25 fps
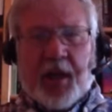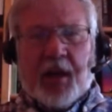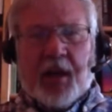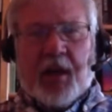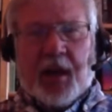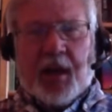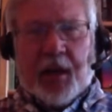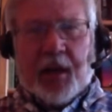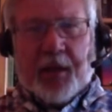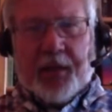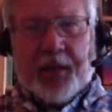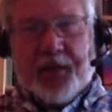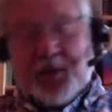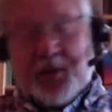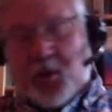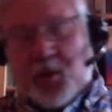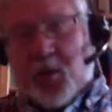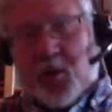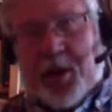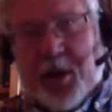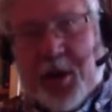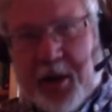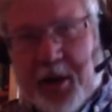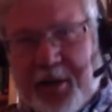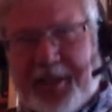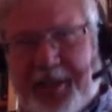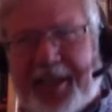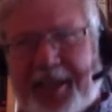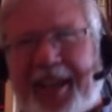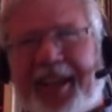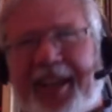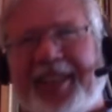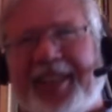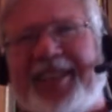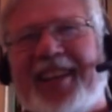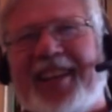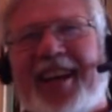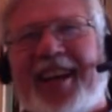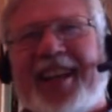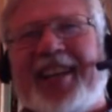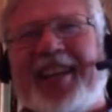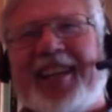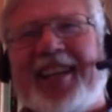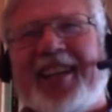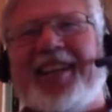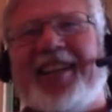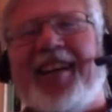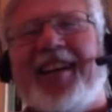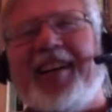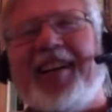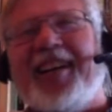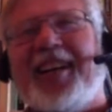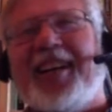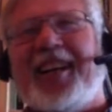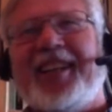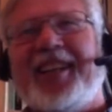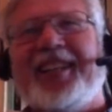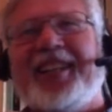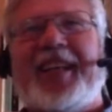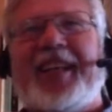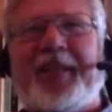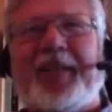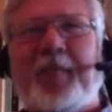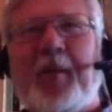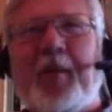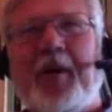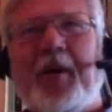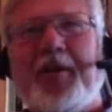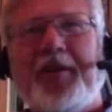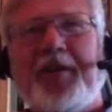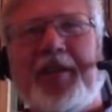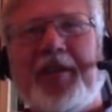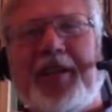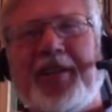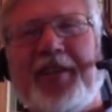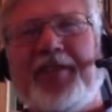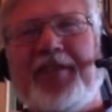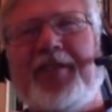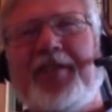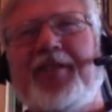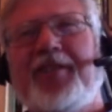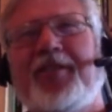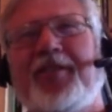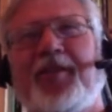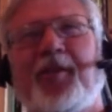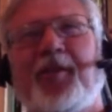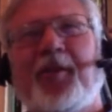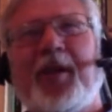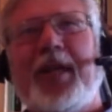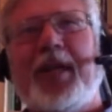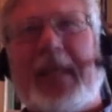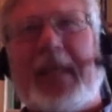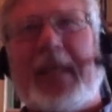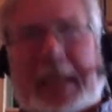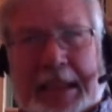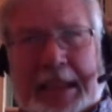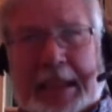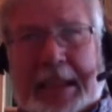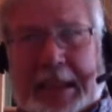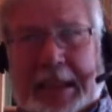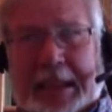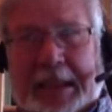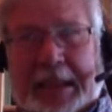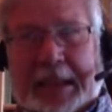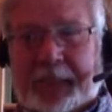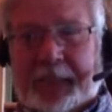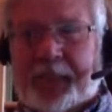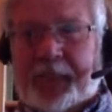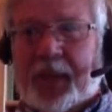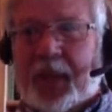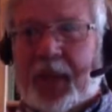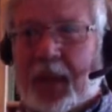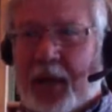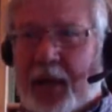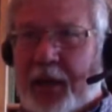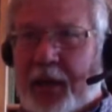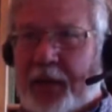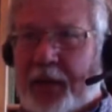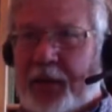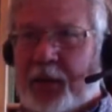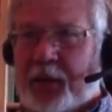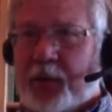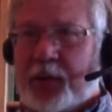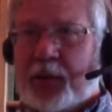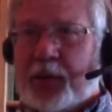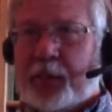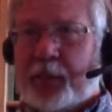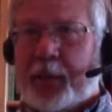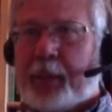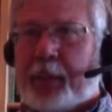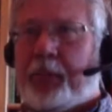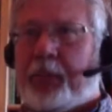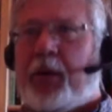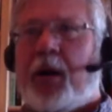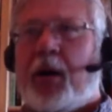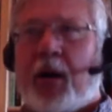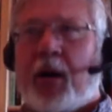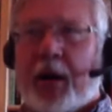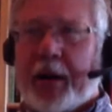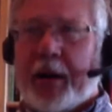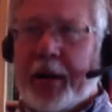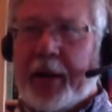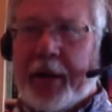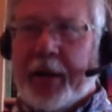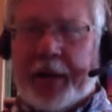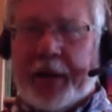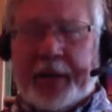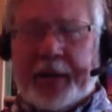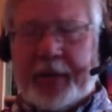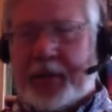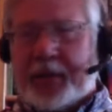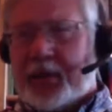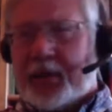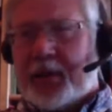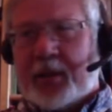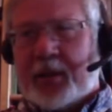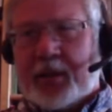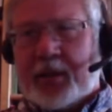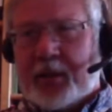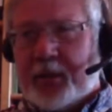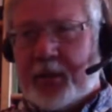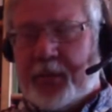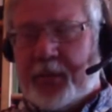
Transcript: Uh, the story on Dulles, I guess I'll tell it. Texe Marrs tells the story. Uh, there was a big party at uh, the